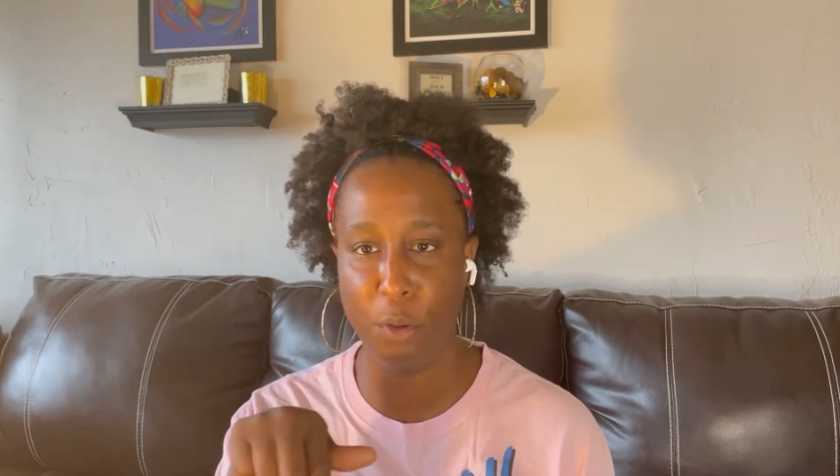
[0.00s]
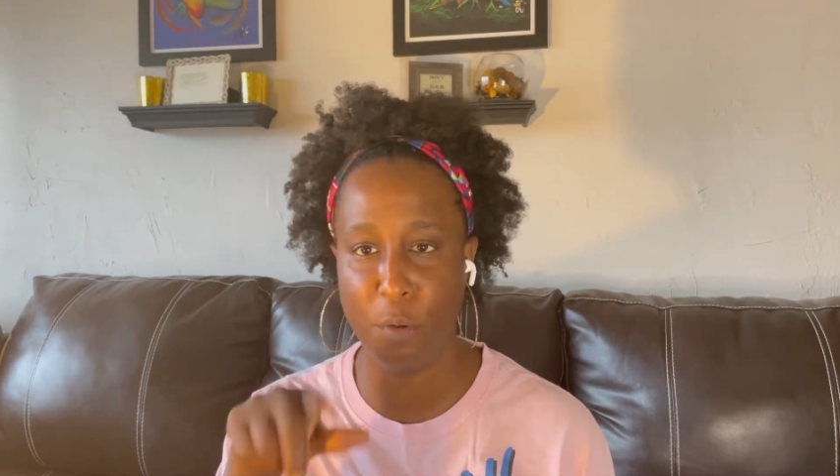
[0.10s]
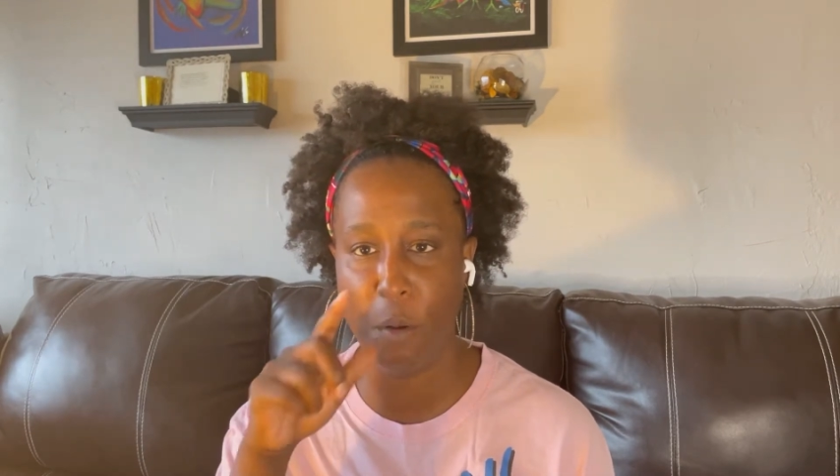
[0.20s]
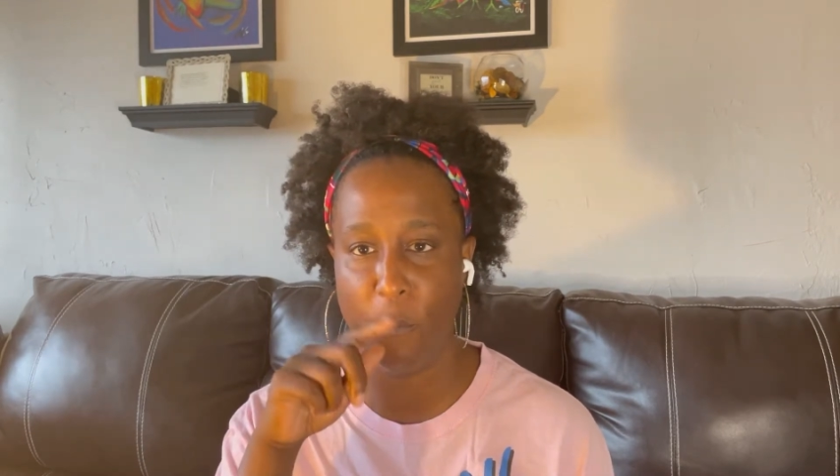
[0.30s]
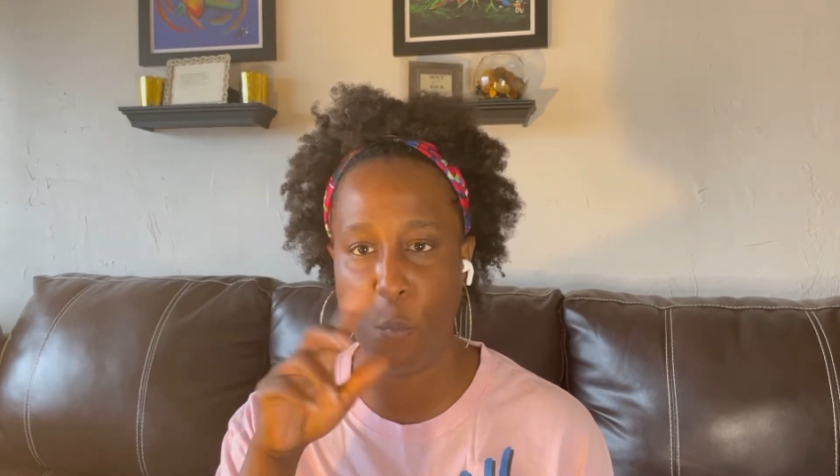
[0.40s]

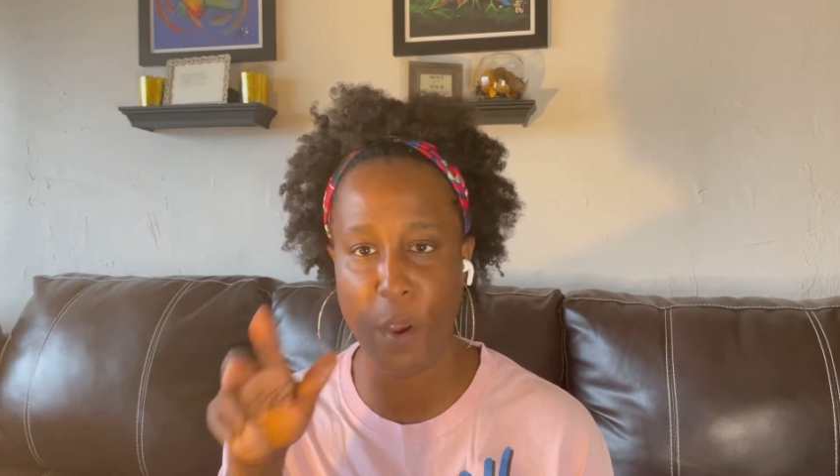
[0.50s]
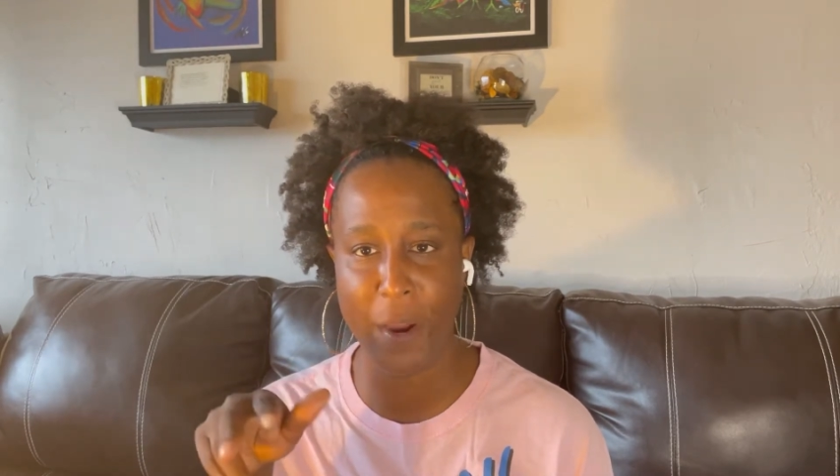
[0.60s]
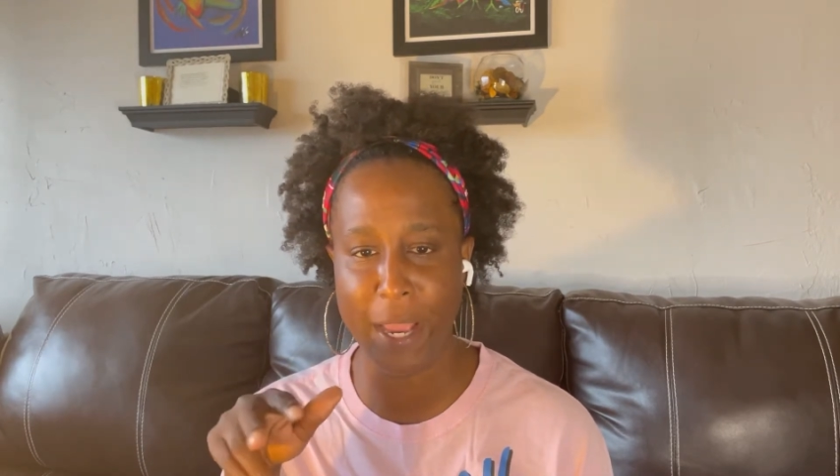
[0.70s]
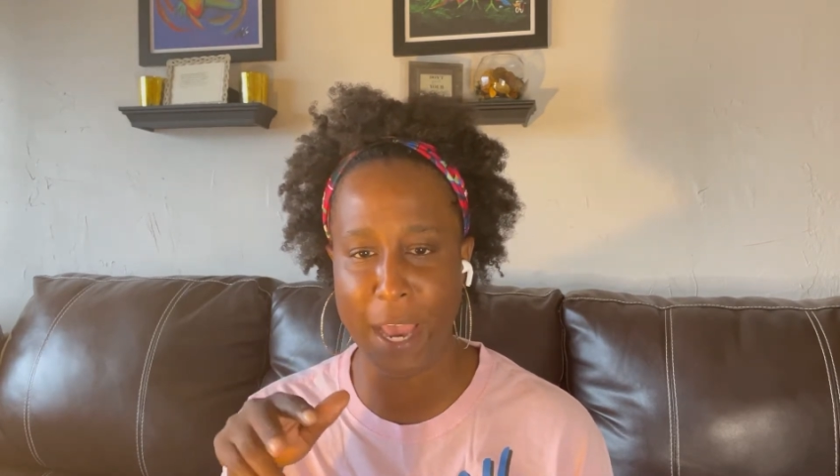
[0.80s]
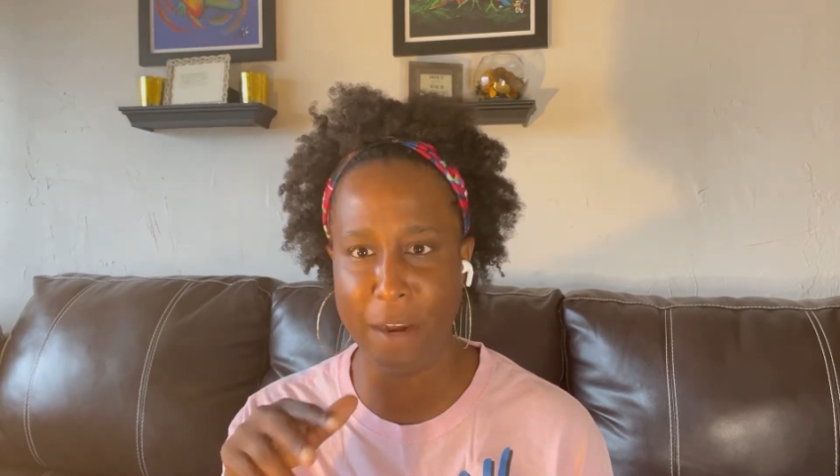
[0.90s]
of where I
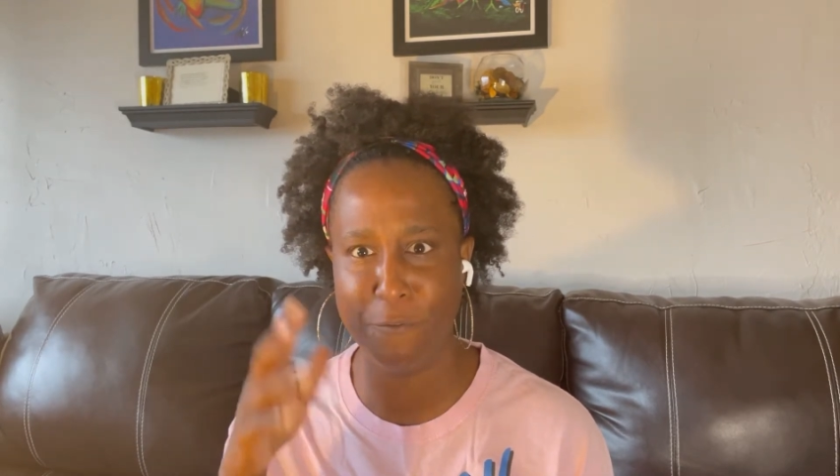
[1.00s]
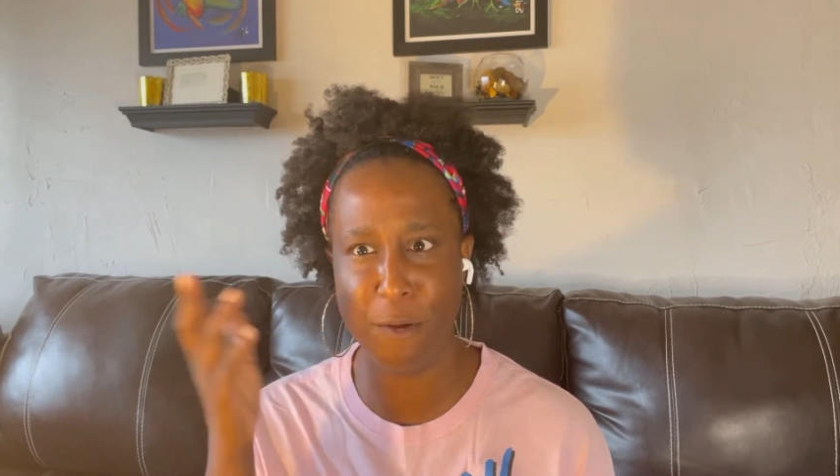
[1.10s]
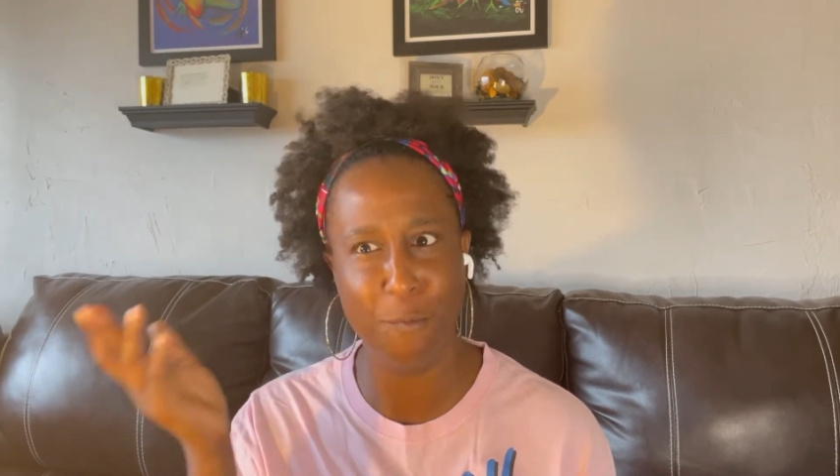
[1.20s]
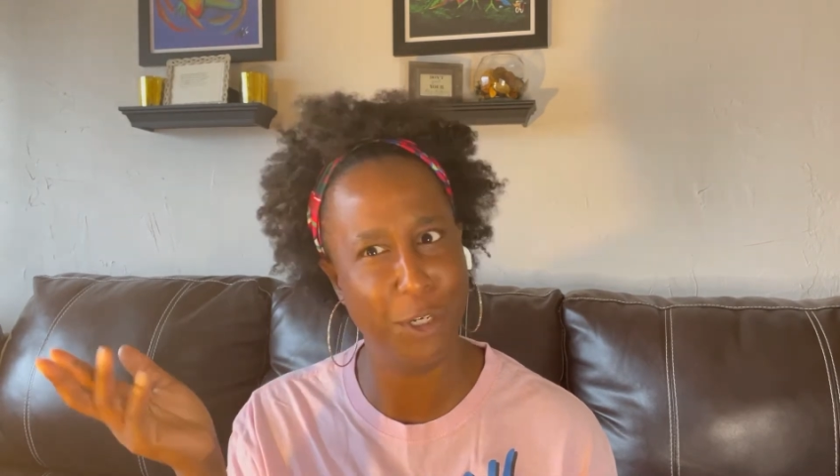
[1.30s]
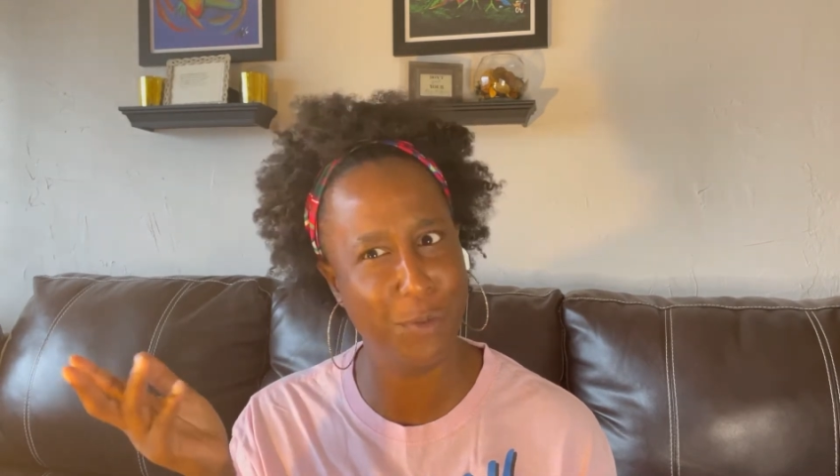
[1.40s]
got it from, which
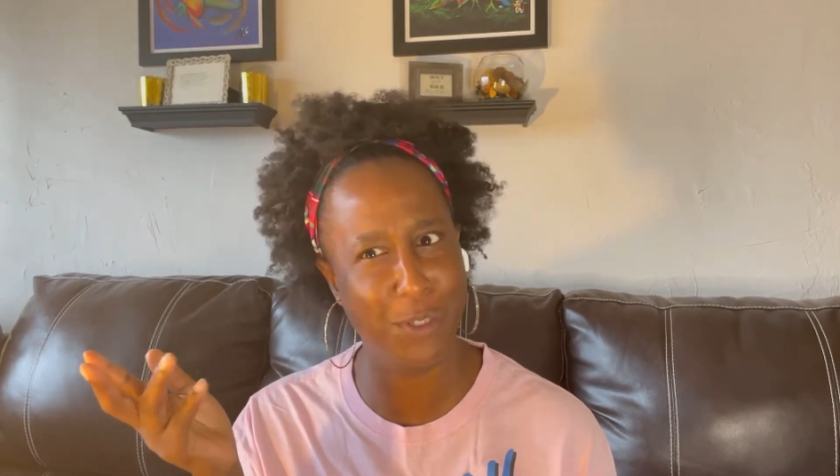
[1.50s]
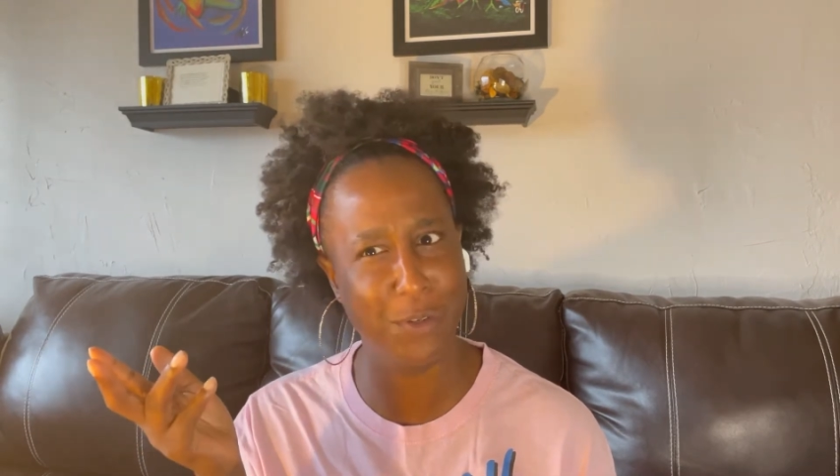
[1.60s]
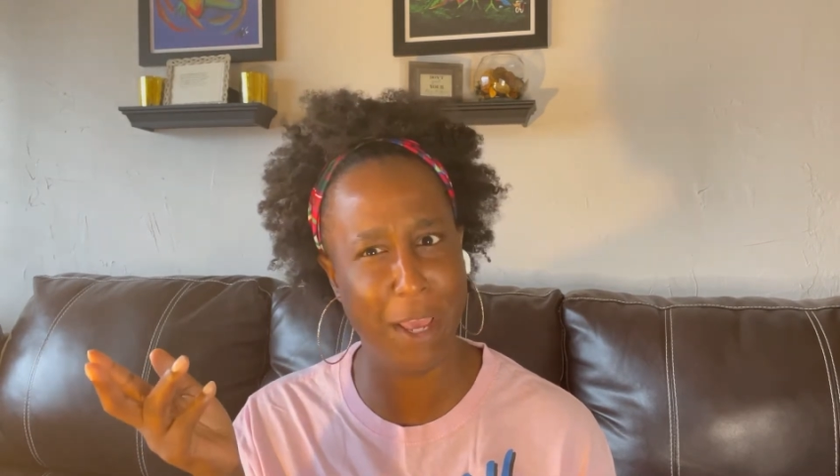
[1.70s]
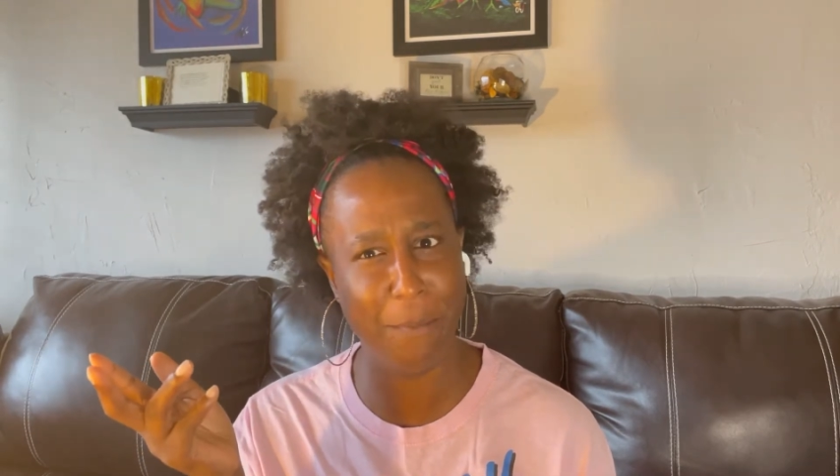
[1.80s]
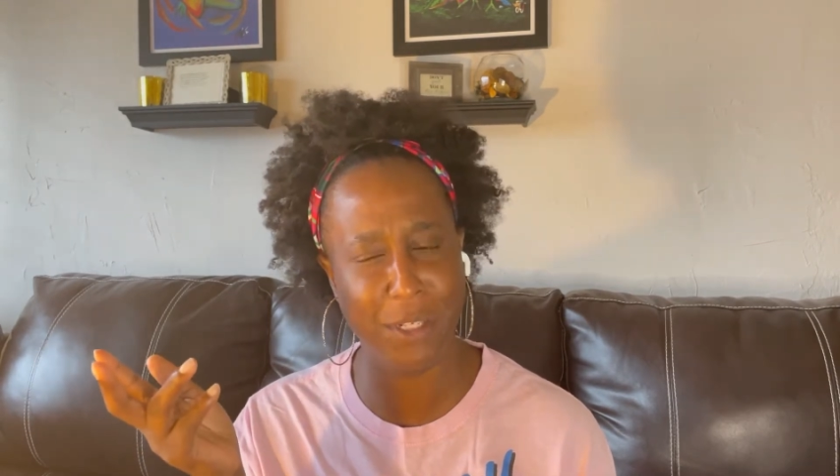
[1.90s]
was on
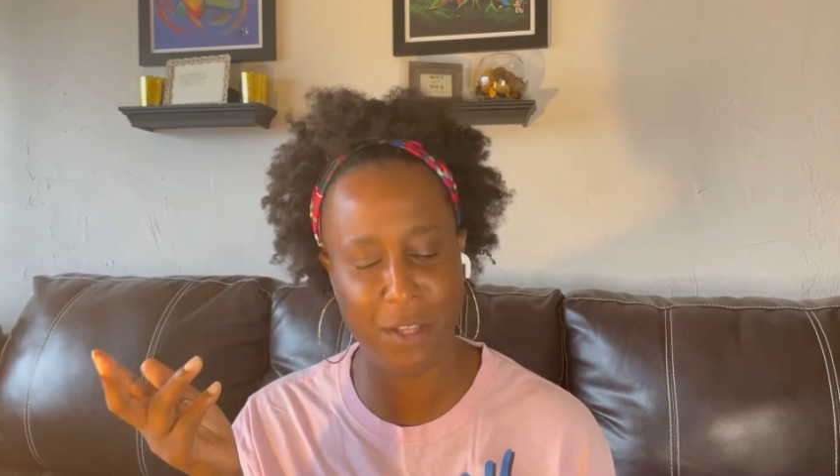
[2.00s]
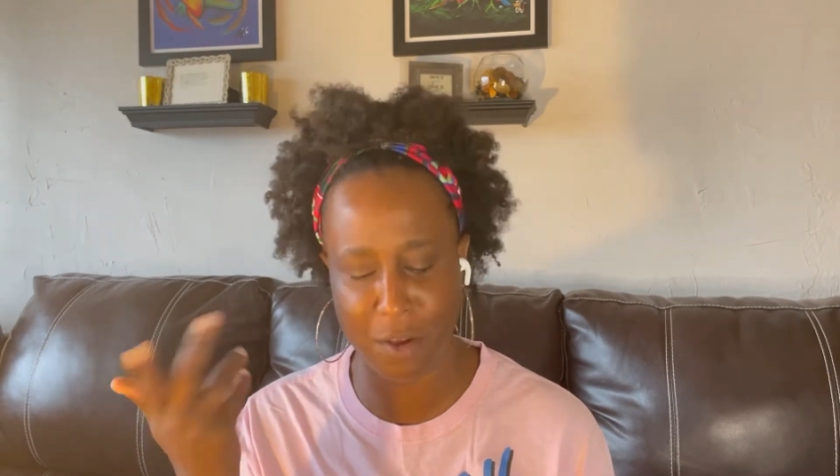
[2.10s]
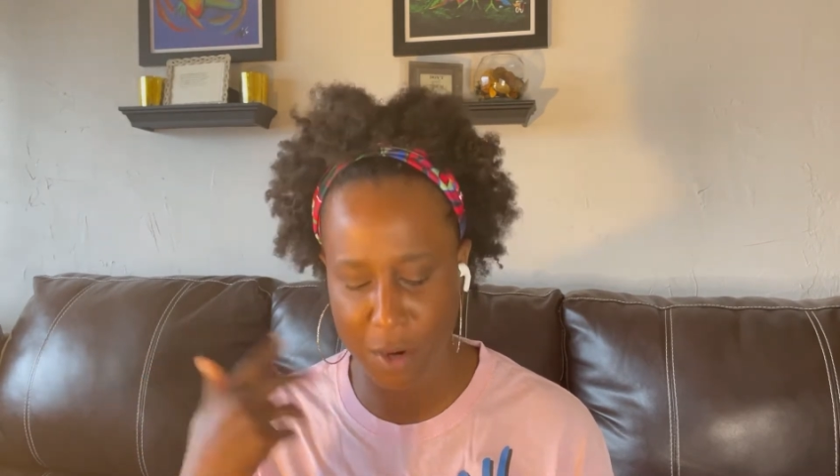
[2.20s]
Amazon.